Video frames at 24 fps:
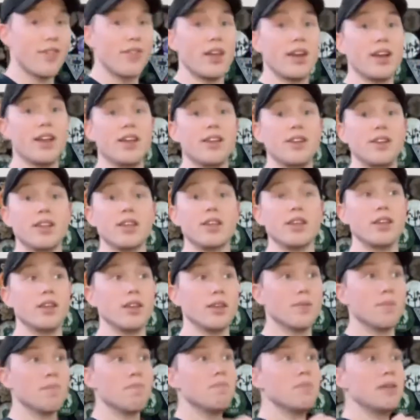that in
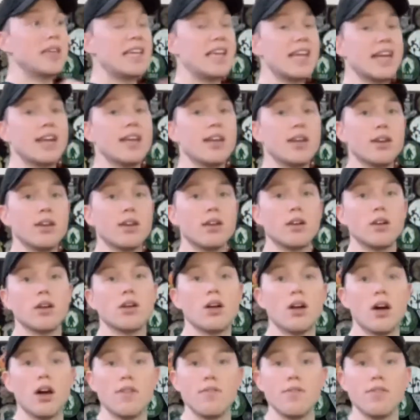the beginning
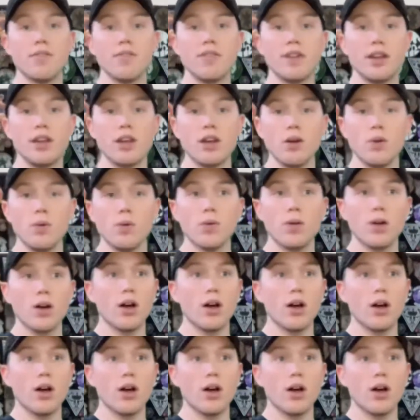of the video,